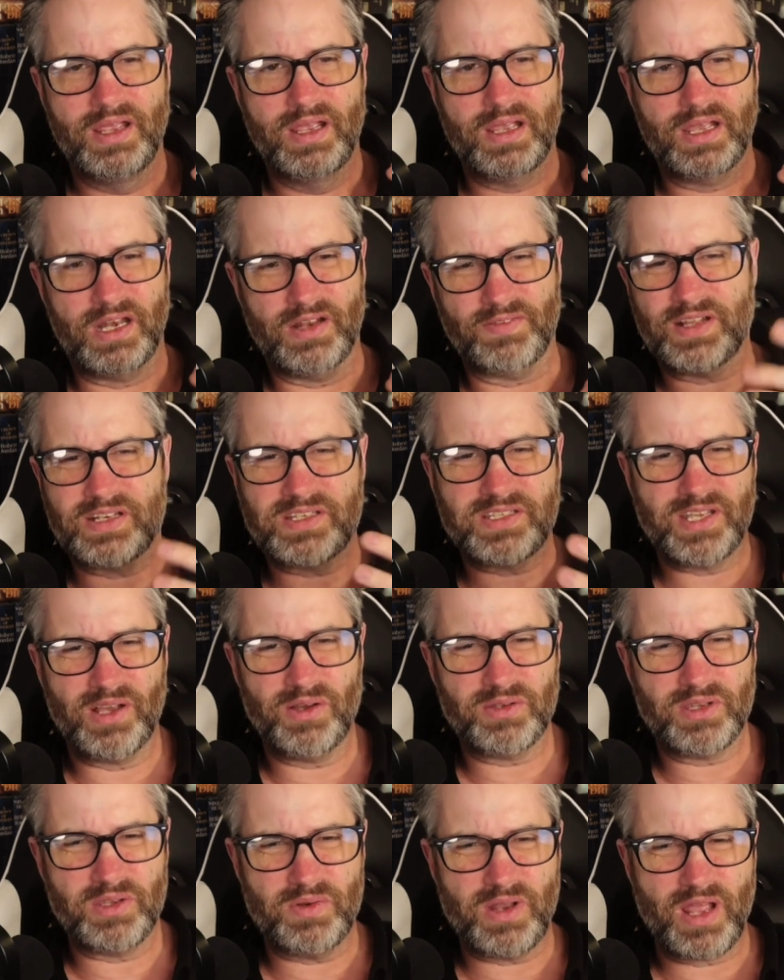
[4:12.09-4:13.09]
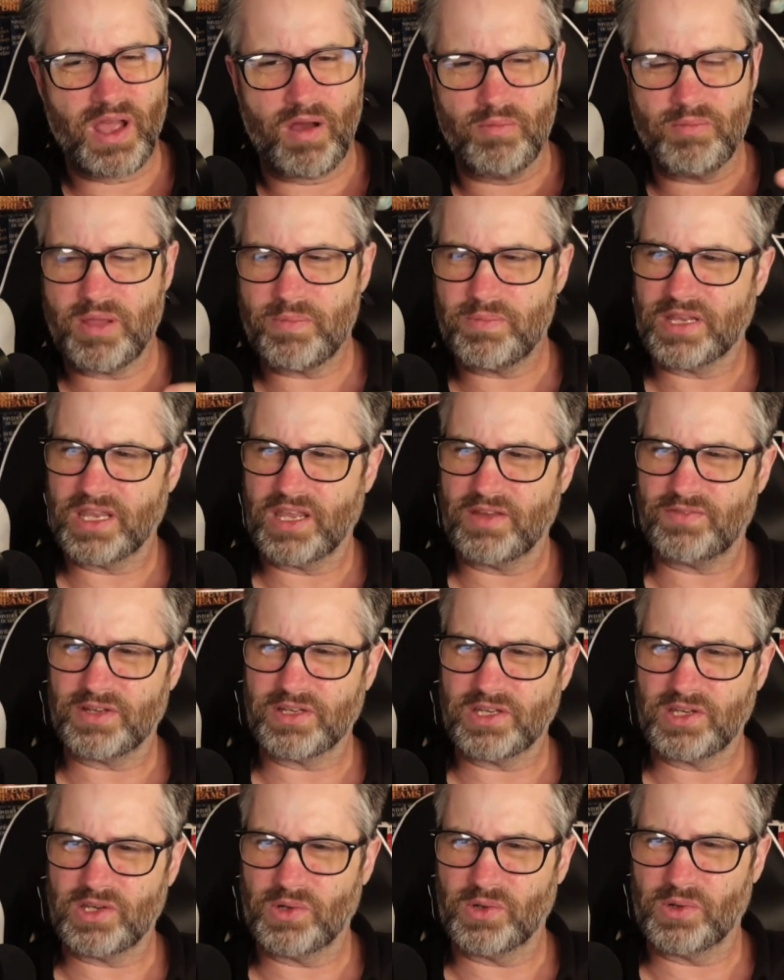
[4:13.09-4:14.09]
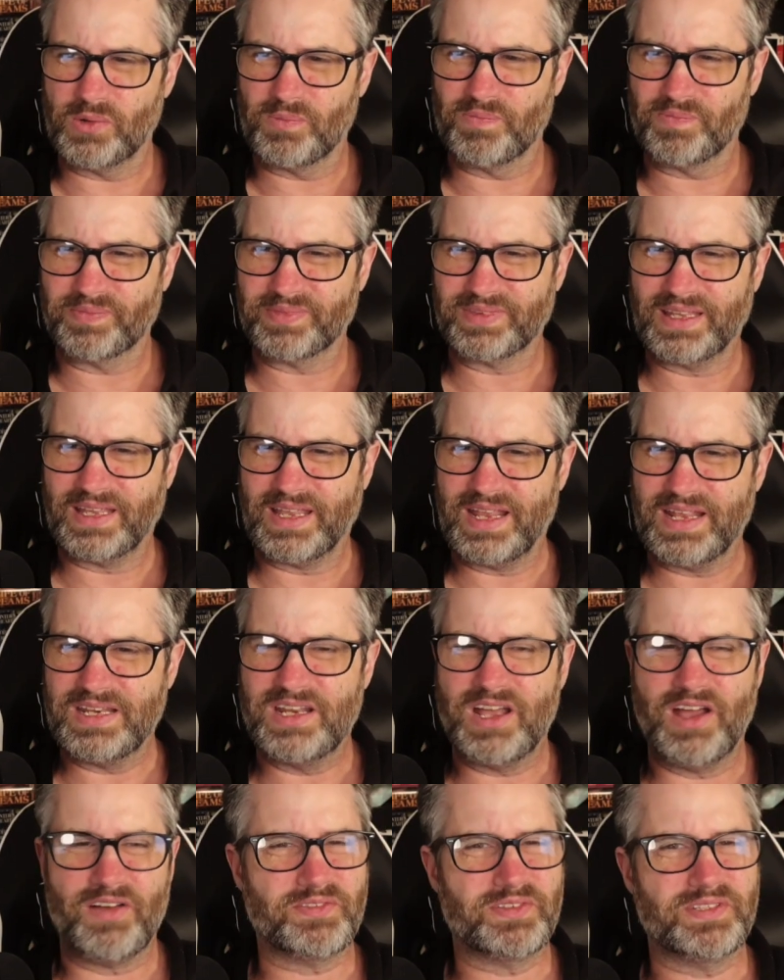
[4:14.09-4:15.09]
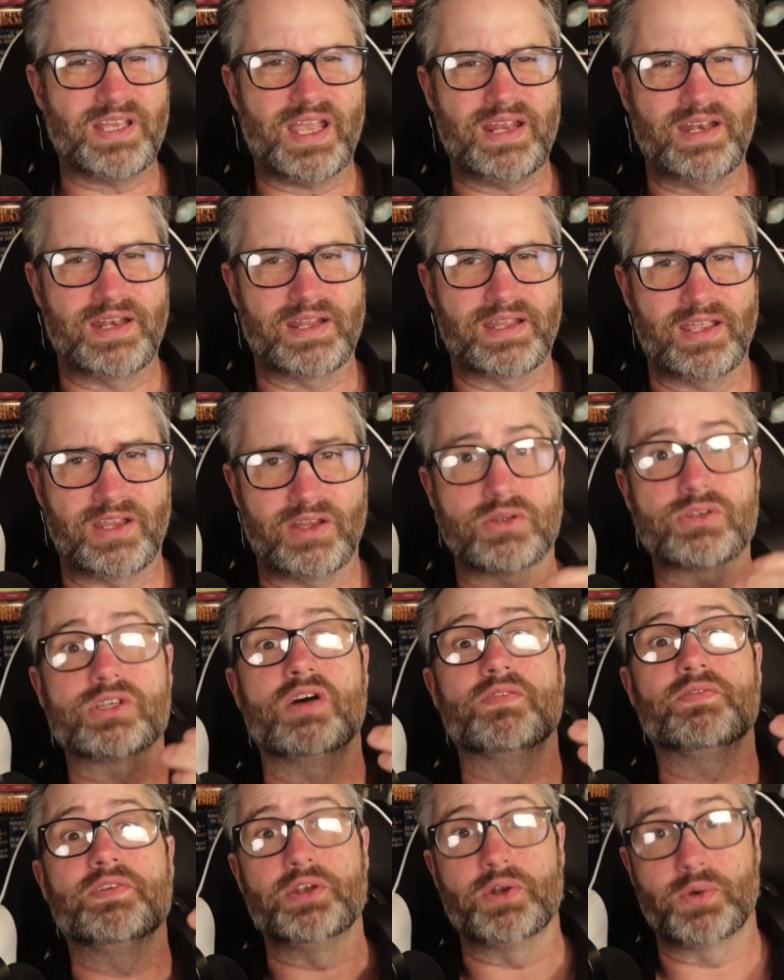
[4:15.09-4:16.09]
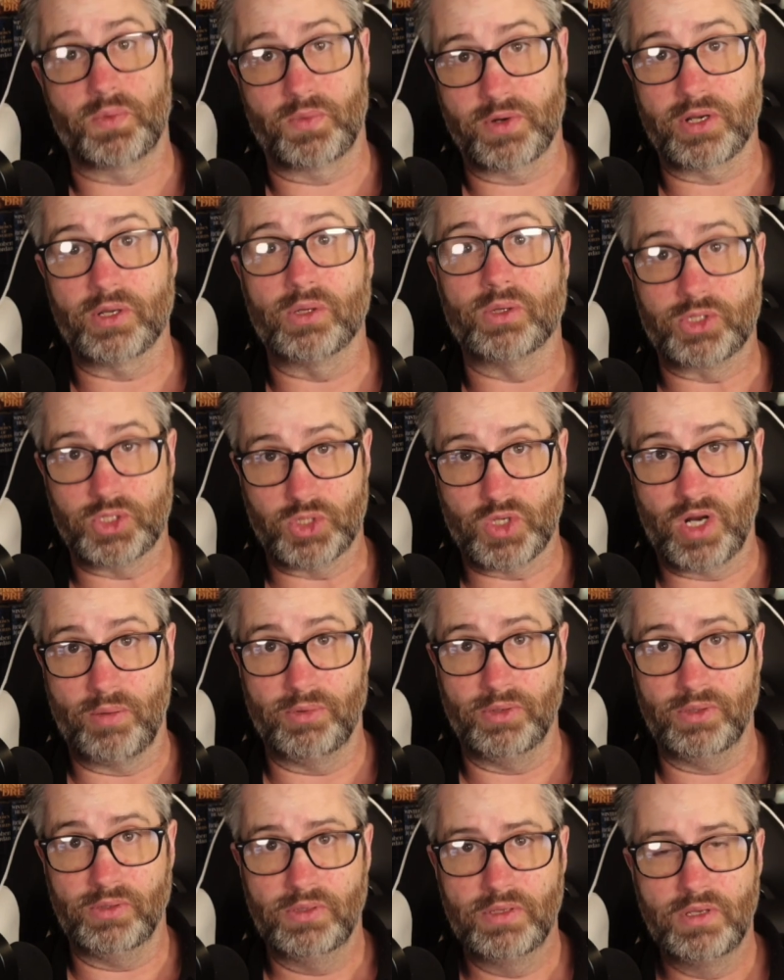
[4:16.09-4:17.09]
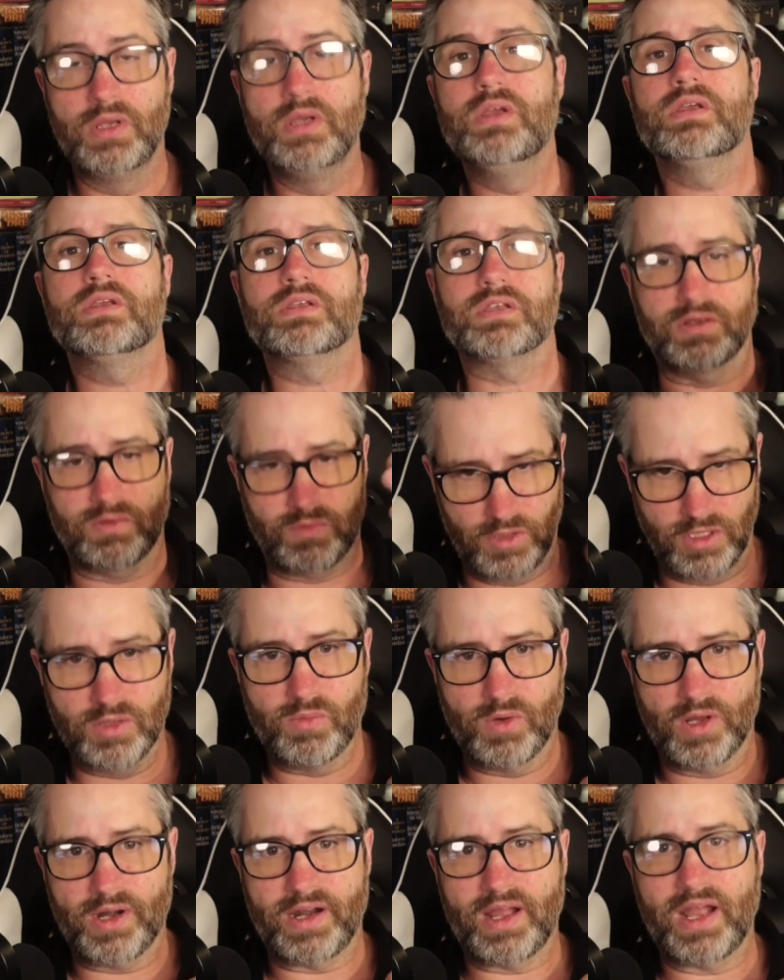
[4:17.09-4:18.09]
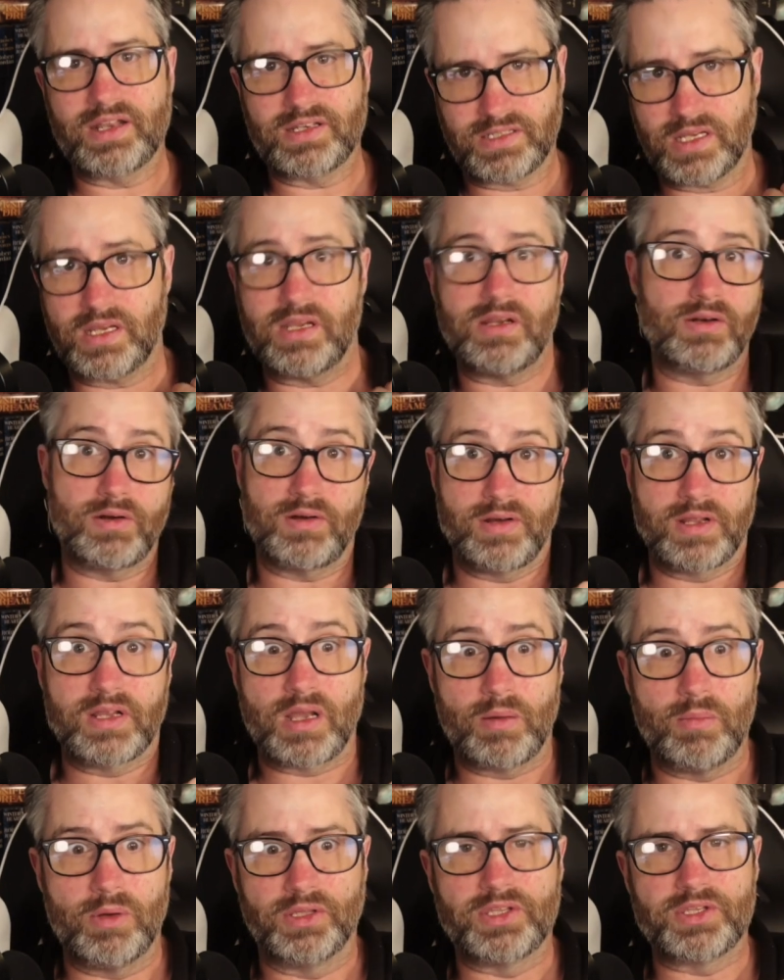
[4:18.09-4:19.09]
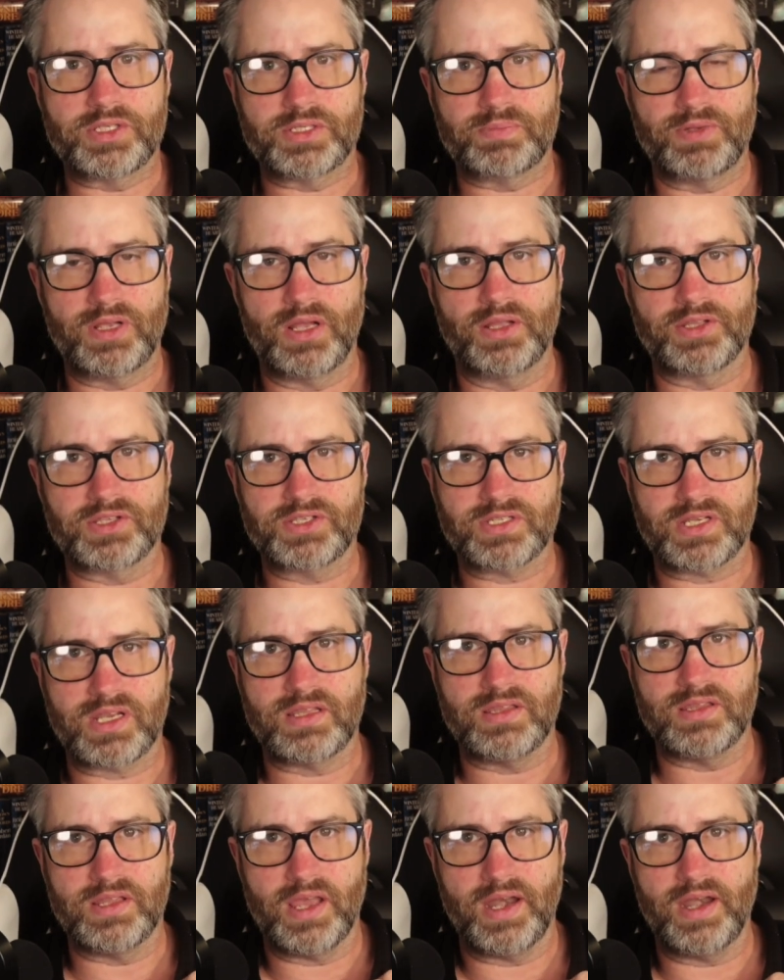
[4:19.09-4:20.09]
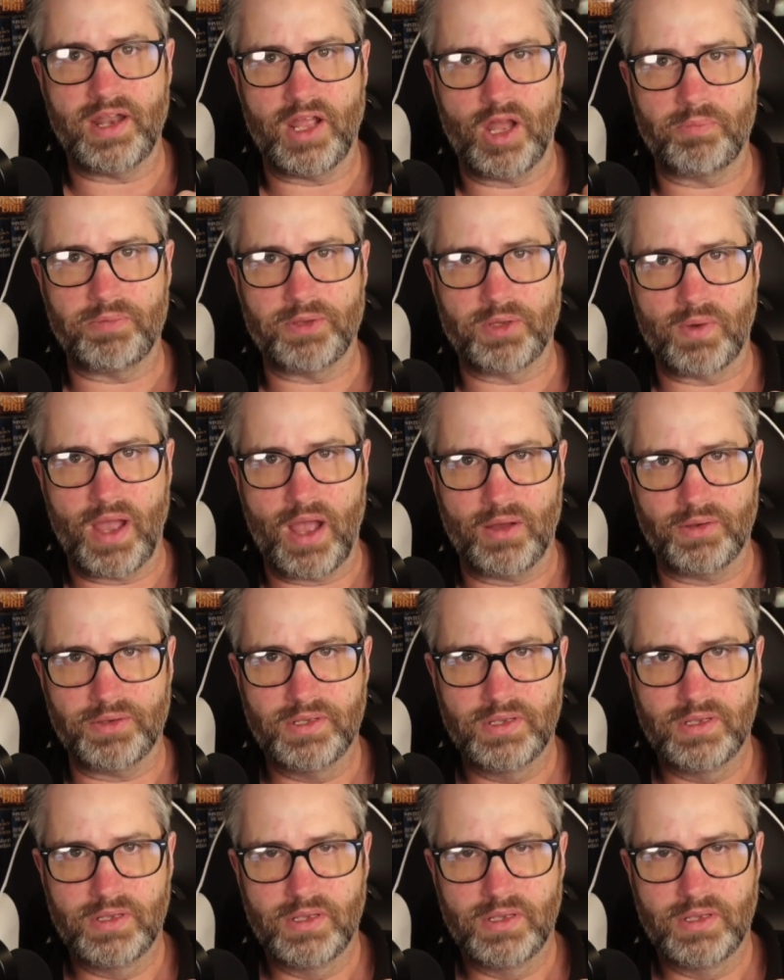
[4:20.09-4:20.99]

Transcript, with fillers: And if I tell you now, I may be giving you enough data to get yourself into real trouble. You really want an IT nerd to come on the on the scene then and help you out.